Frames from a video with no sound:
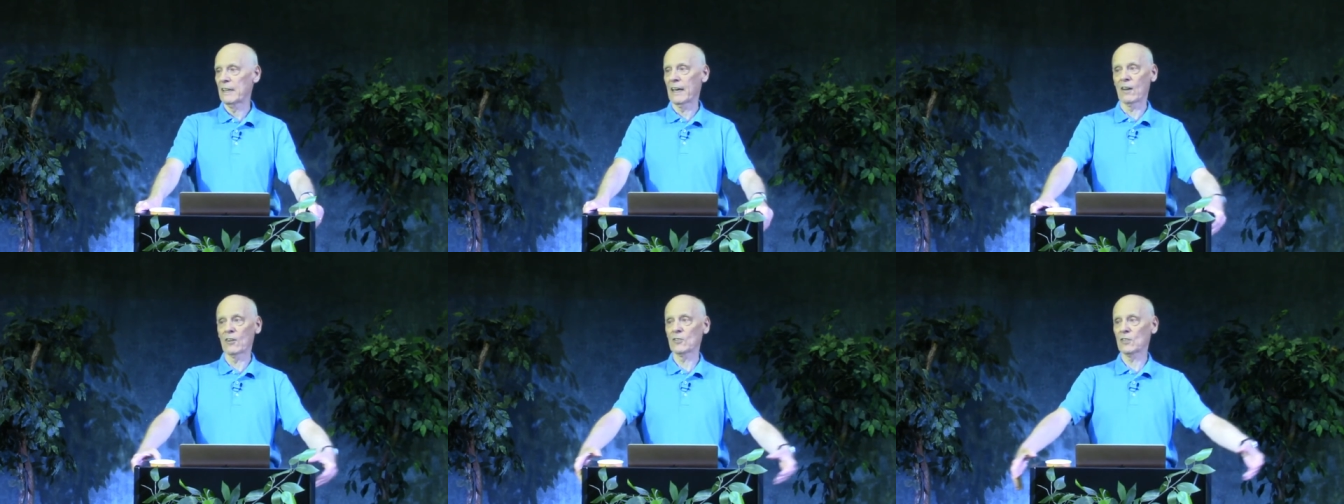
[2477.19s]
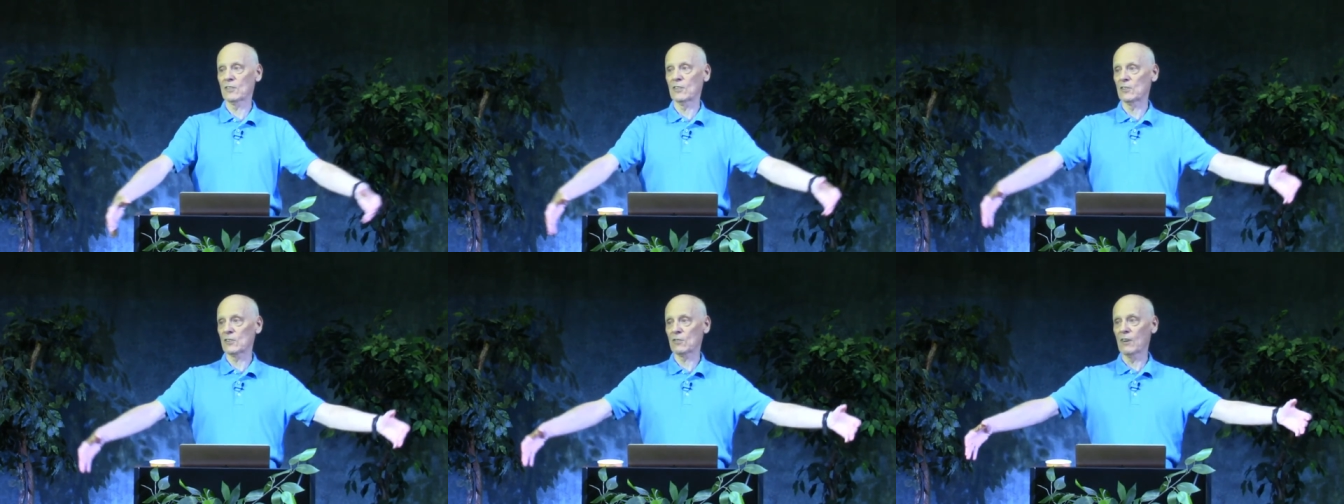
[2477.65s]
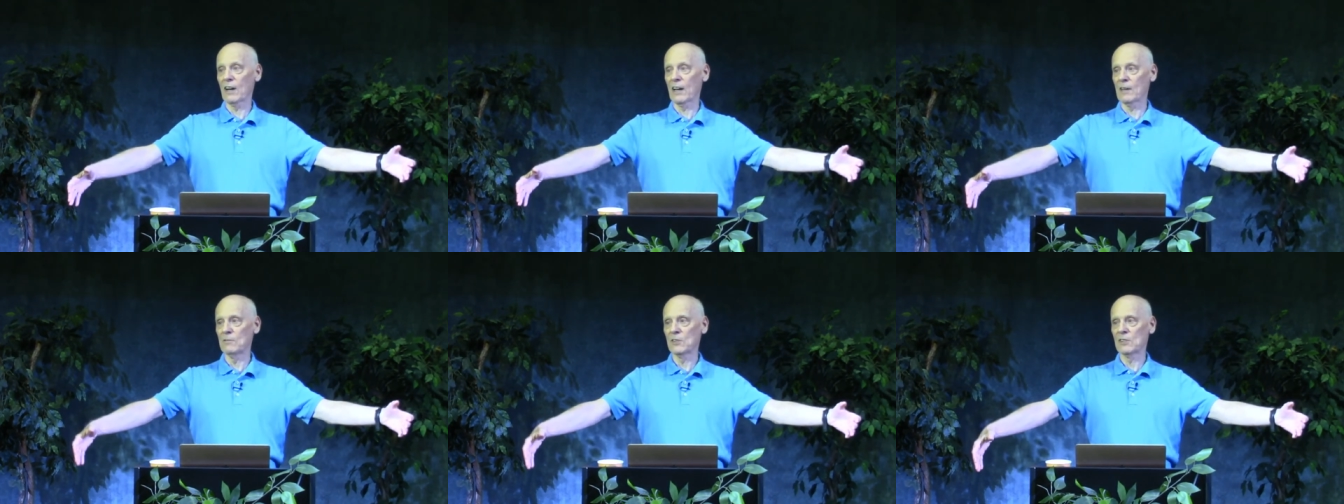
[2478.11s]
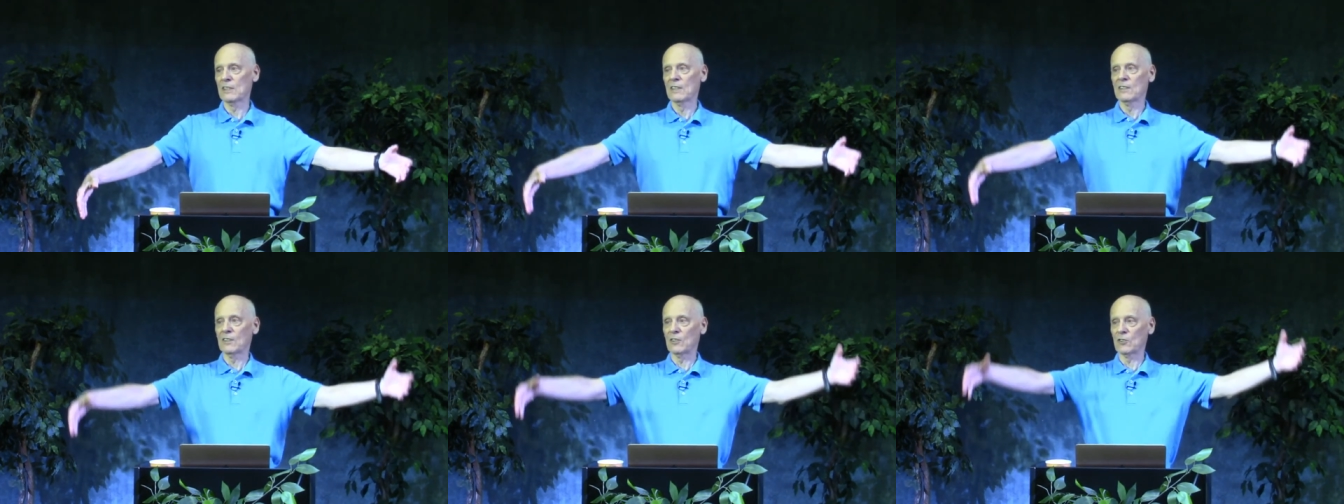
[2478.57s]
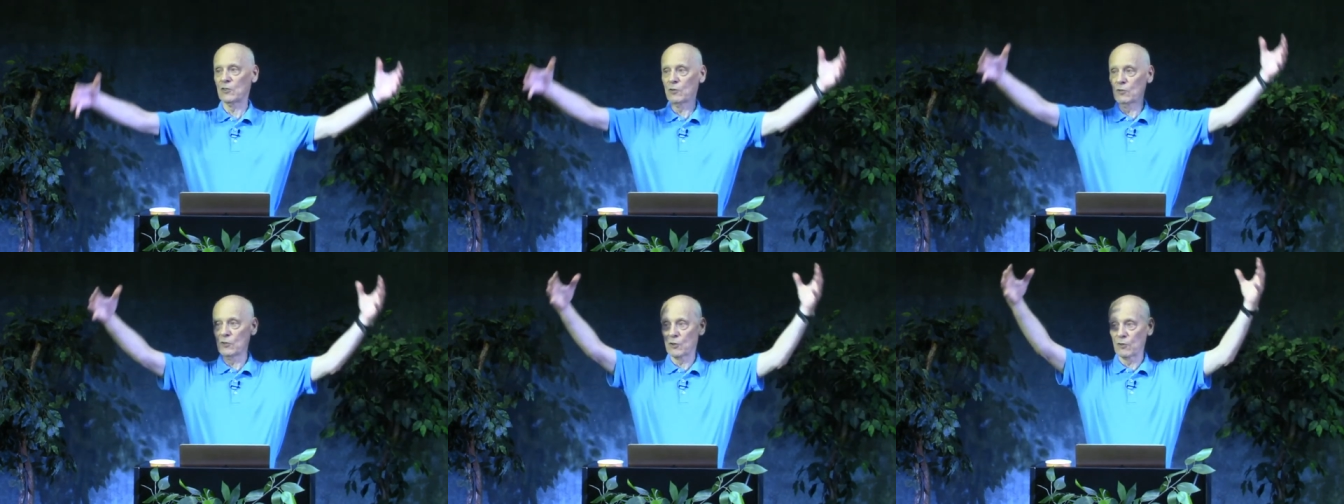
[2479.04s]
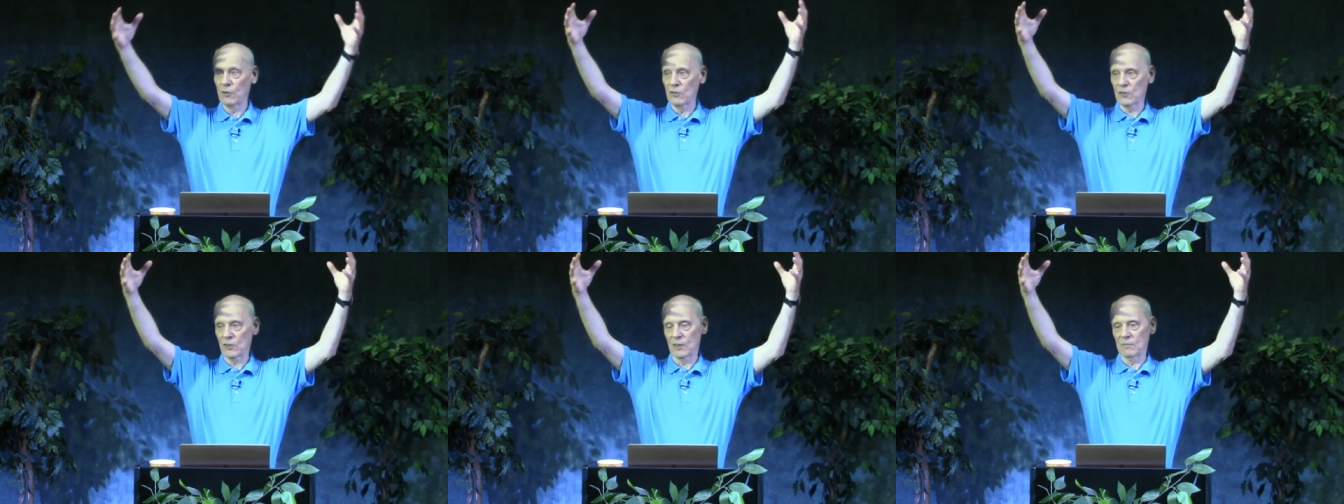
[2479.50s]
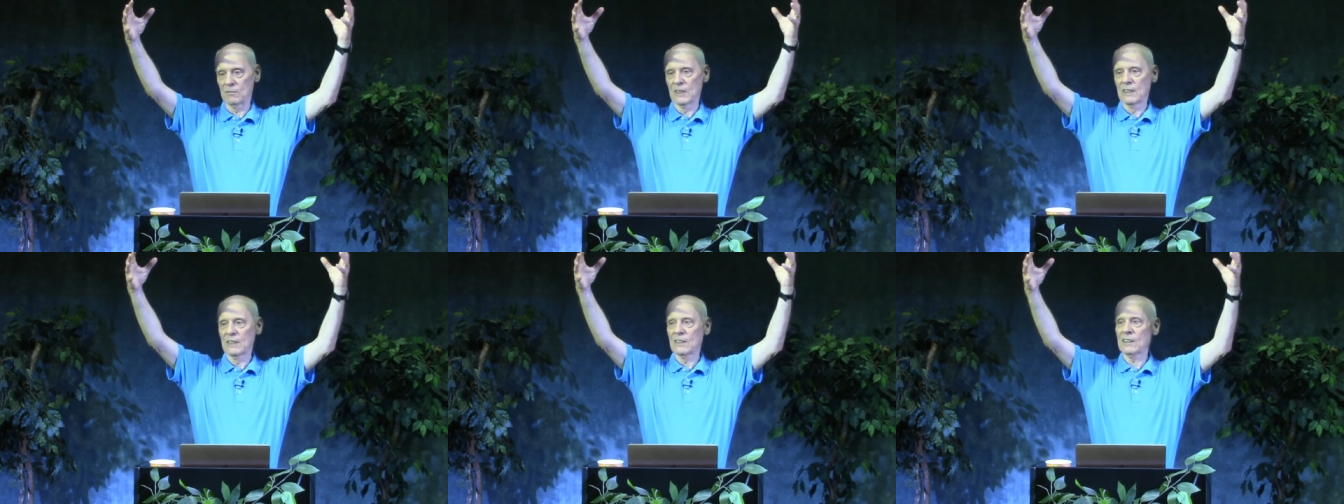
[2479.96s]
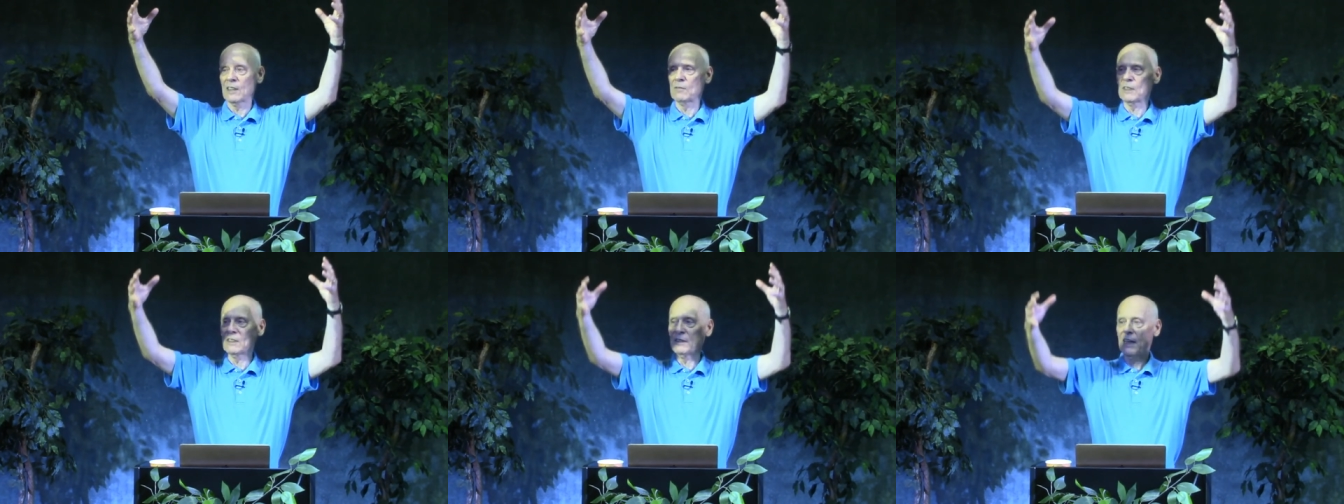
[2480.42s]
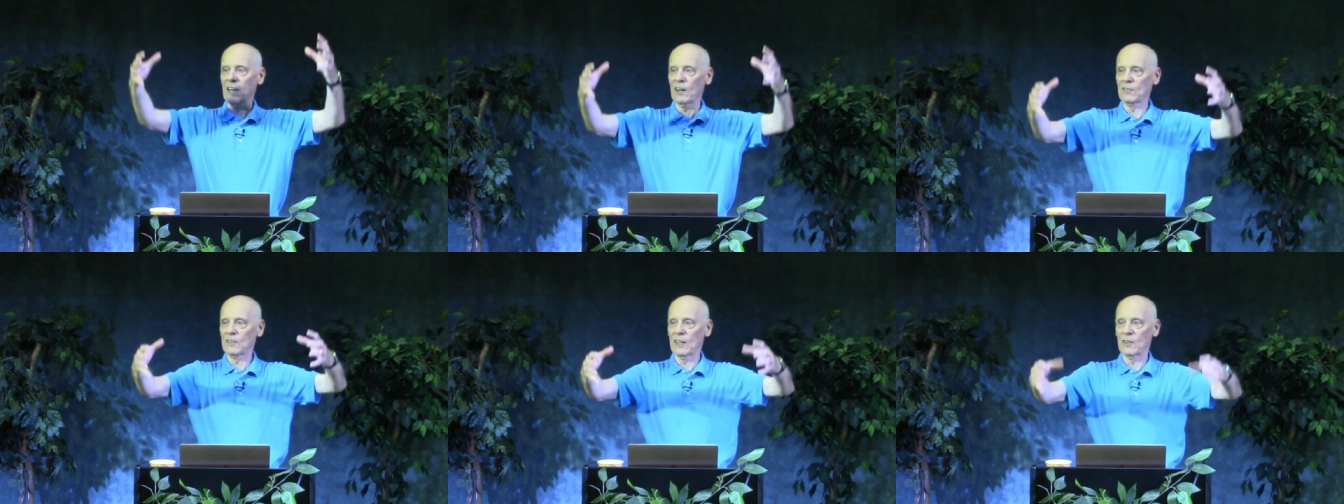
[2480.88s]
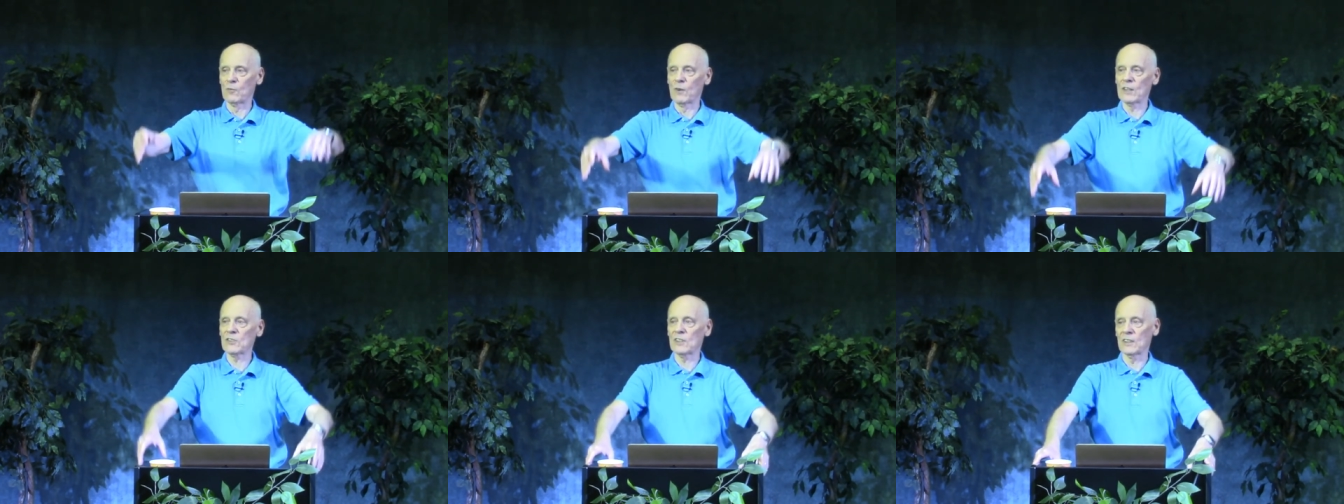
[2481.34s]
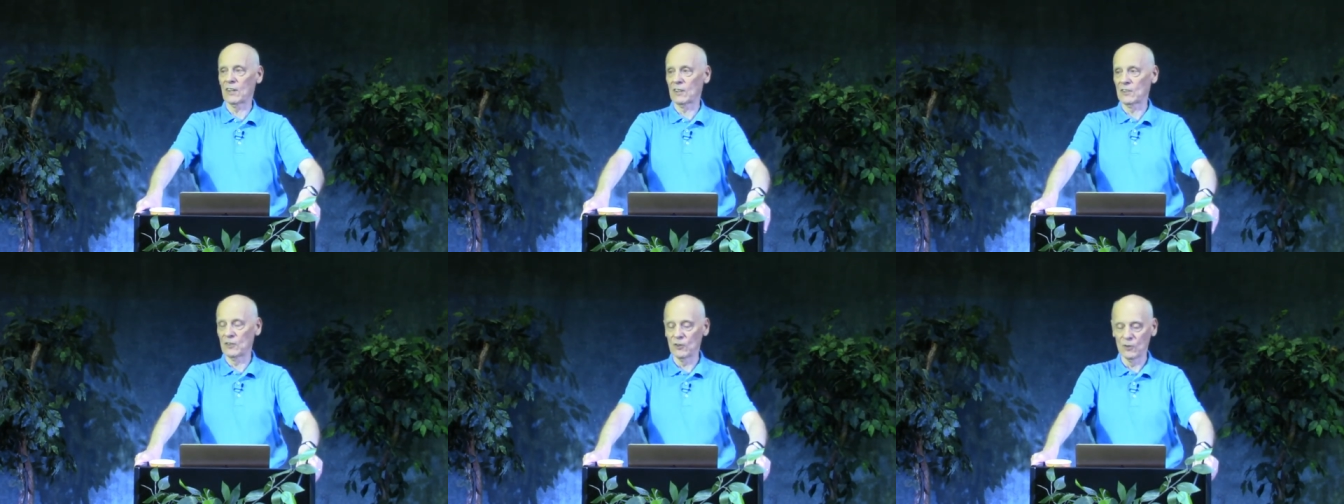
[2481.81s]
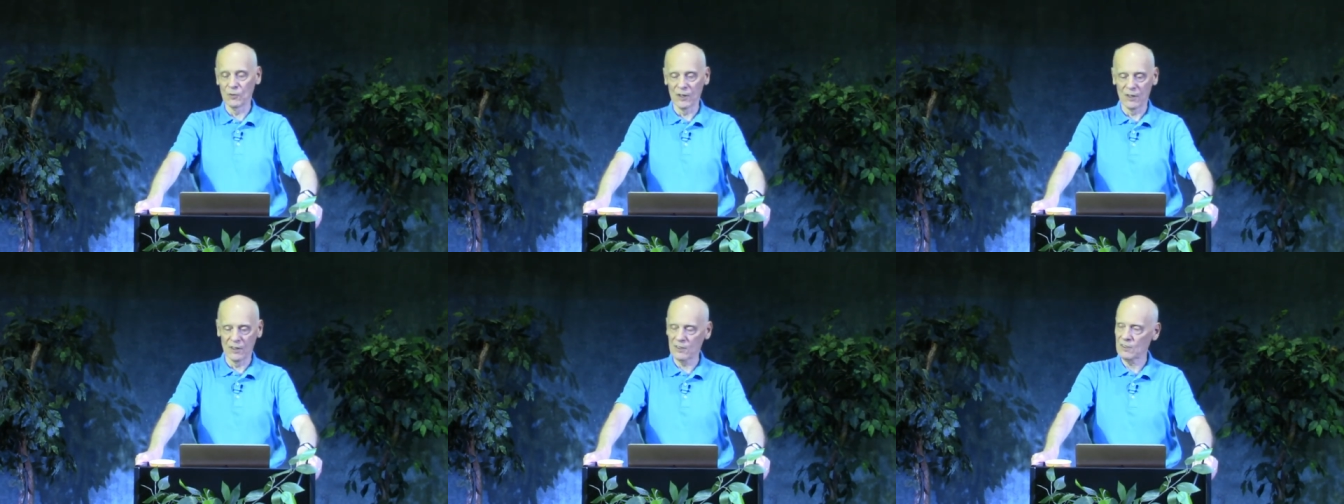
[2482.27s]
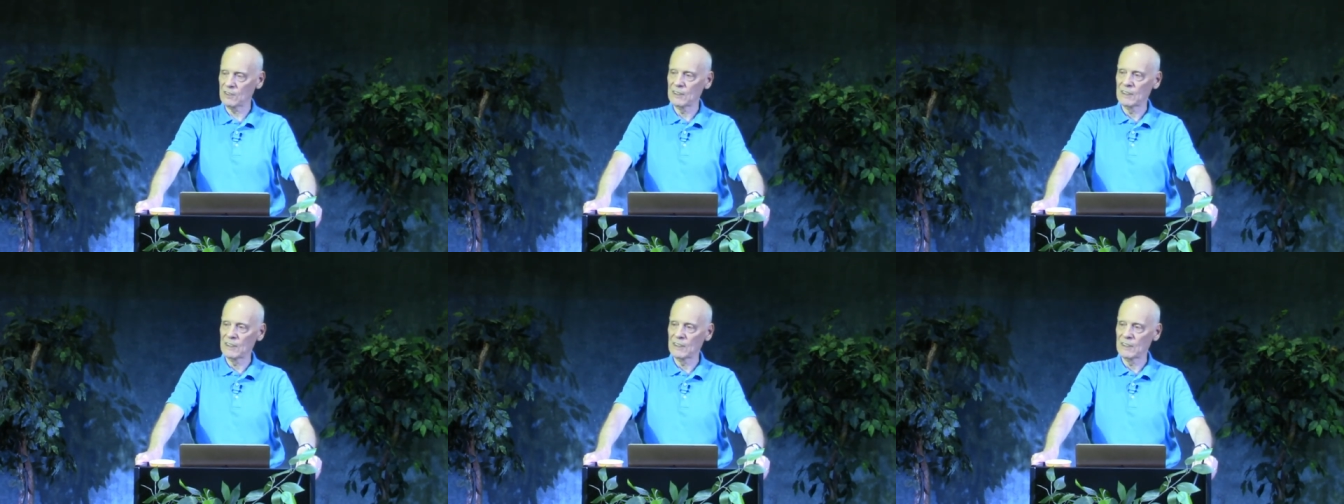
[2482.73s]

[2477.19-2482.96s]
and also describes this new Jerusalem coming down and resting on the new earth.